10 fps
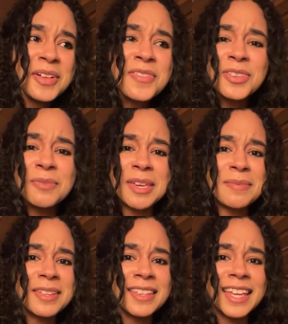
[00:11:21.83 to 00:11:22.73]
So
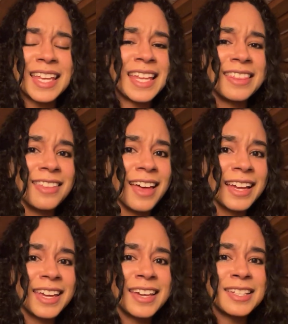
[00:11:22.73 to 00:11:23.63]
maybe like in
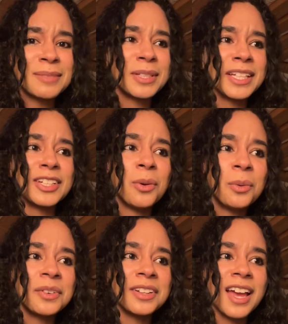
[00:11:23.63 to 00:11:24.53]
that case, but like no
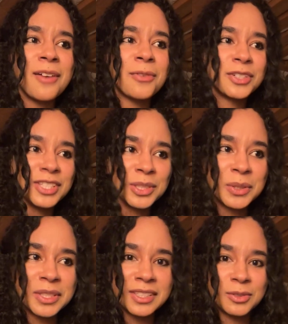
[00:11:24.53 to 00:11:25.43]
one ever
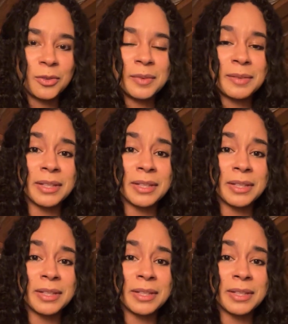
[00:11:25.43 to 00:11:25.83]
seriously told me.